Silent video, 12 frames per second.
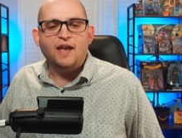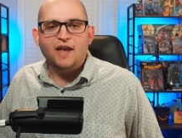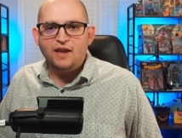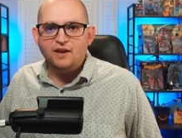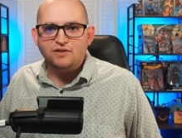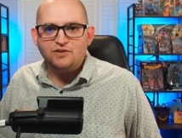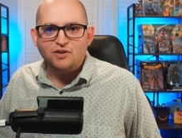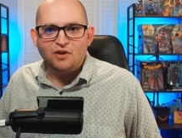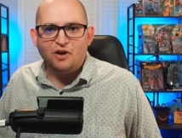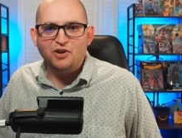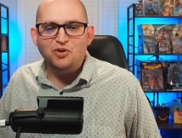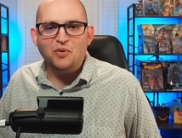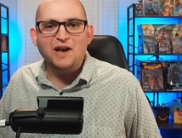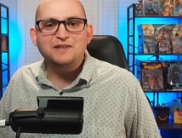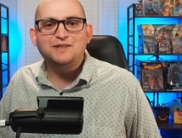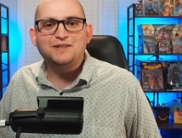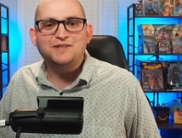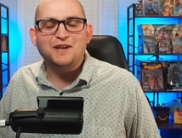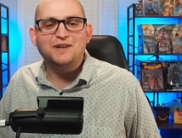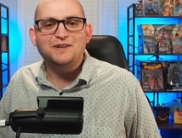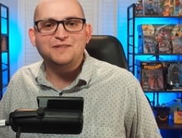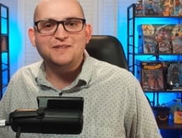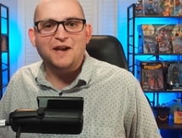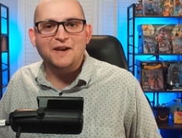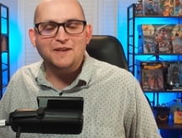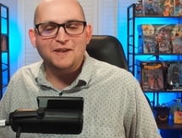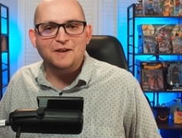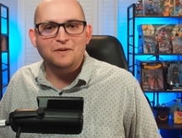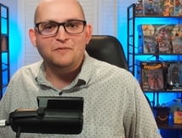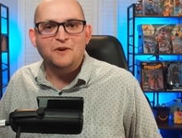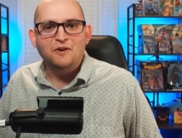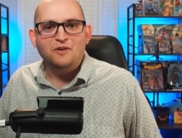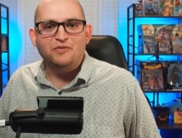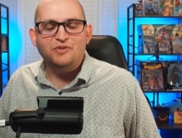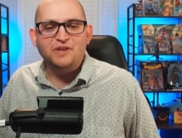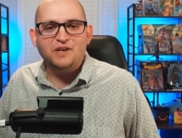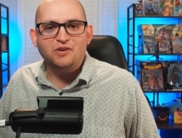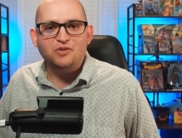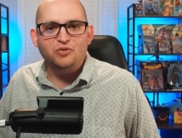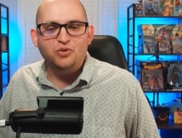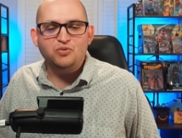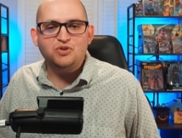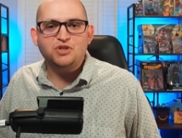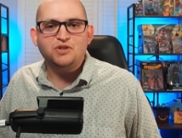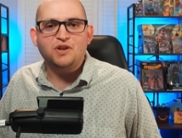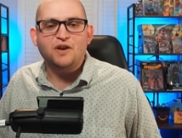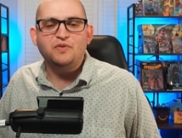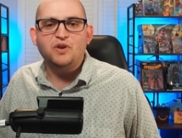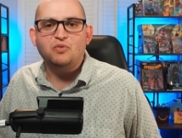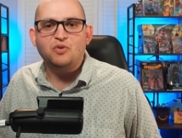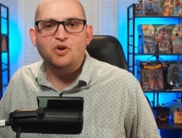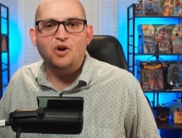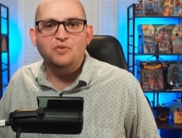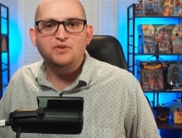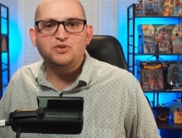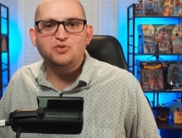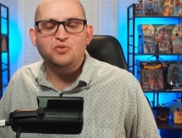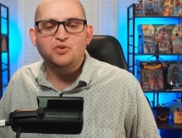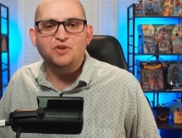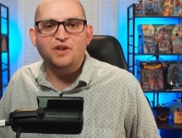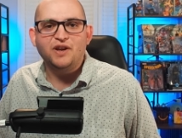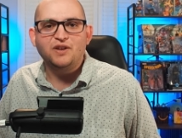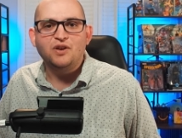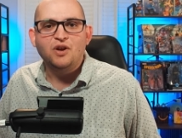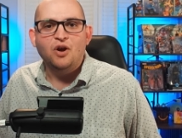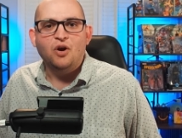And are you as excited as I am for the conclusion of the Krakoan storyline